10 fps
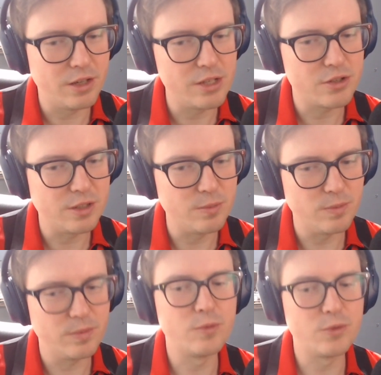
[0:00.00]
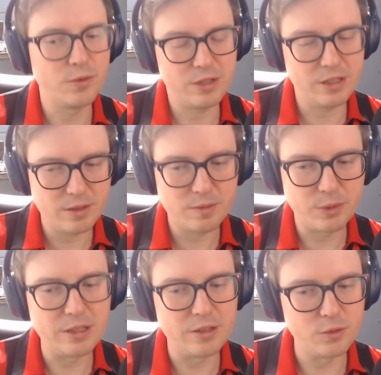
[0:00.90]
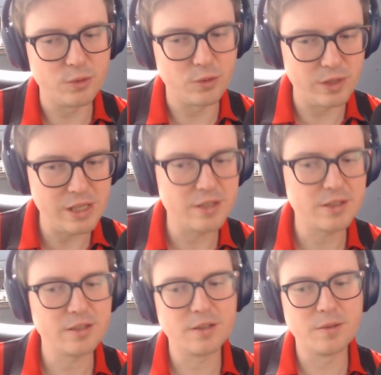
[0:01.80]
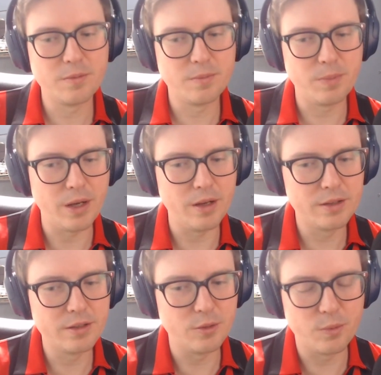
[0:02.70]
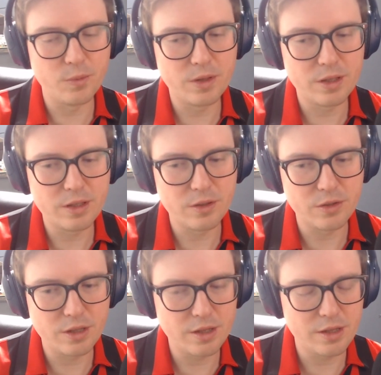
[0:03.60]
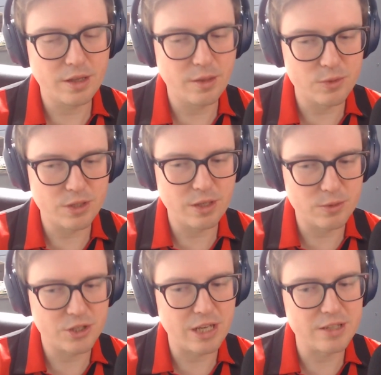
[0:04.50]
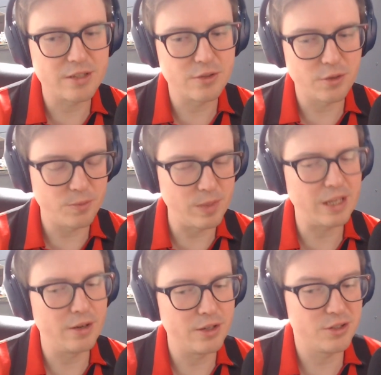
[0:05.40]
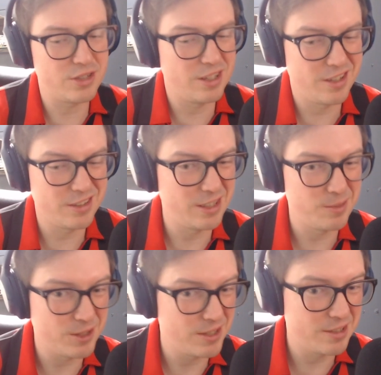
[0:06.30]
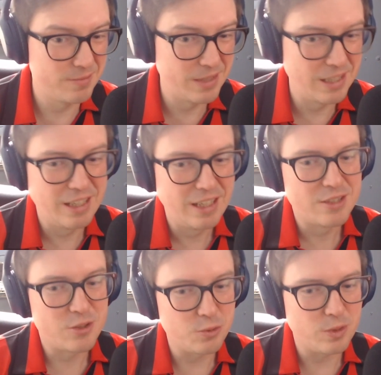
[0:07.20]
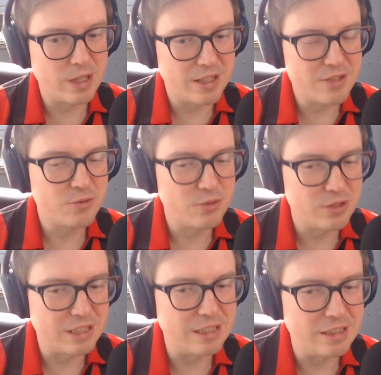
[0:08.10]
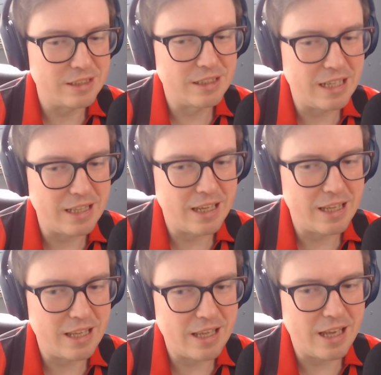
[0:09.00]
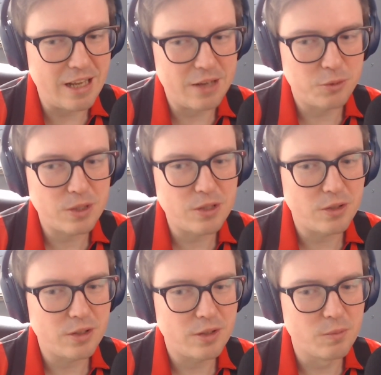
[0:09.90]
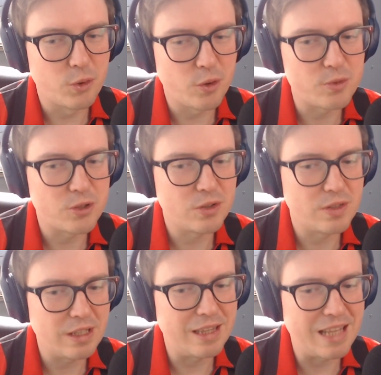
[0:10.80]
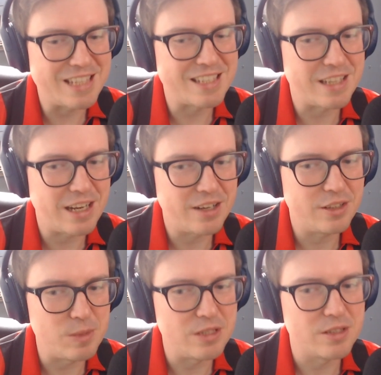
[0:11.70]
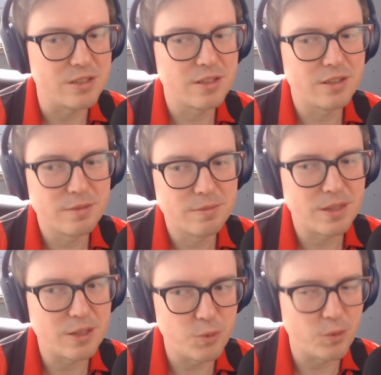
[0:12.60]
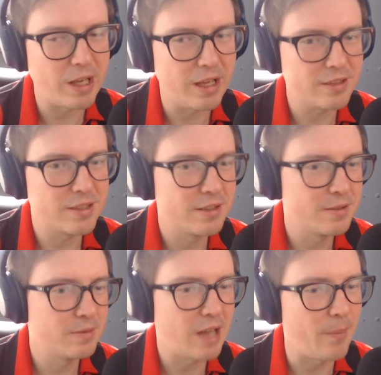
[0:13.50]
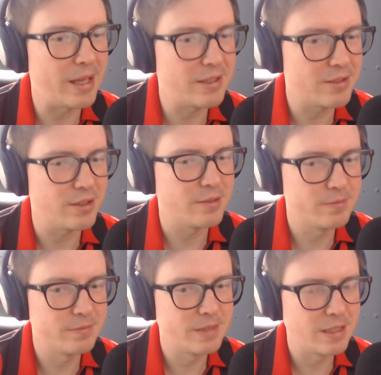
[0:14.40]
Rangers team. It was obviously playing in the lower leagues, but there was a chance to sort of make it at Rangers, and hardly anyone did. So it doesn't really. I don't think more opportunity necessarily means that you will get a better